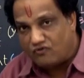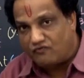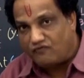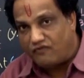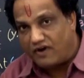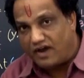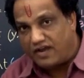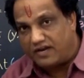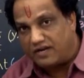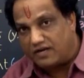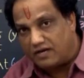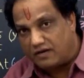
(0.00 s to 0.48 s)

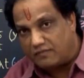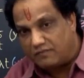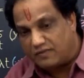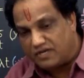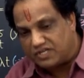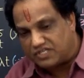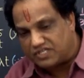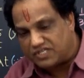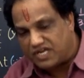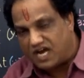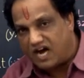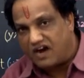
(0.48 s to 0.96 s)
Final
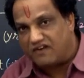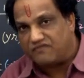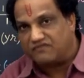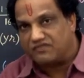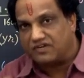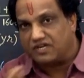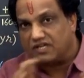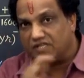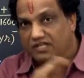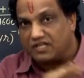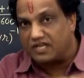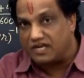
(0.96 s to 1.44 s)
means
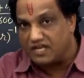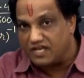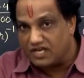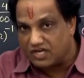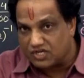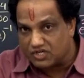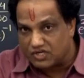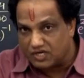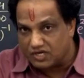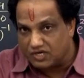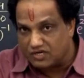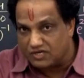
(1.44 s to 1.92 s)
after the
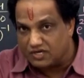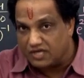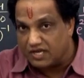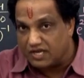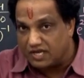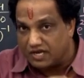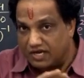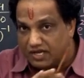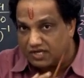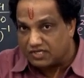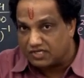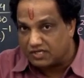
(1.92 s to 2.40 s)
reaction,
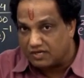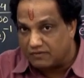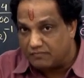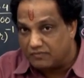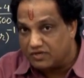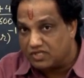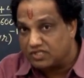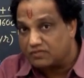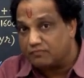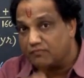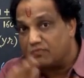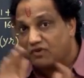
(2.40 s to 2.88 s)
initial
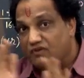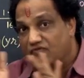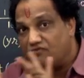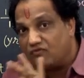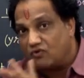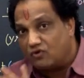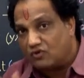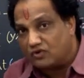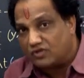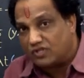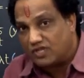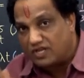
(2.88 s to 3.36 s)
means
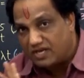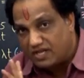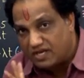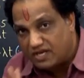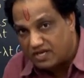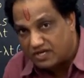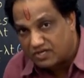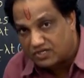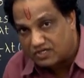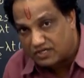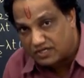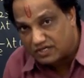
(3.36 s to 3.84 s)
before the
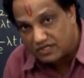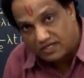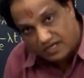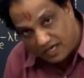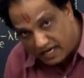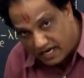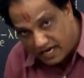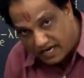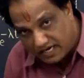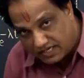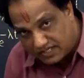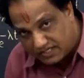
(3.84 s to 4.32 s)
reaction.
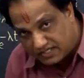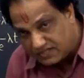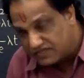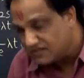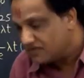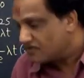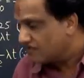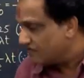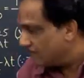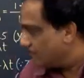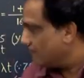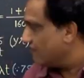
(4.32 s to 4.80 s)
Correct?
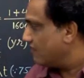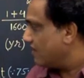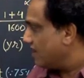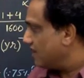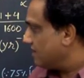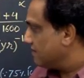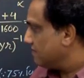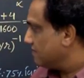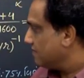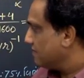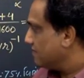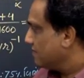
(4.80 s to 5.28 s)

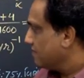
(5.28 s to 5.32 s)
Fine.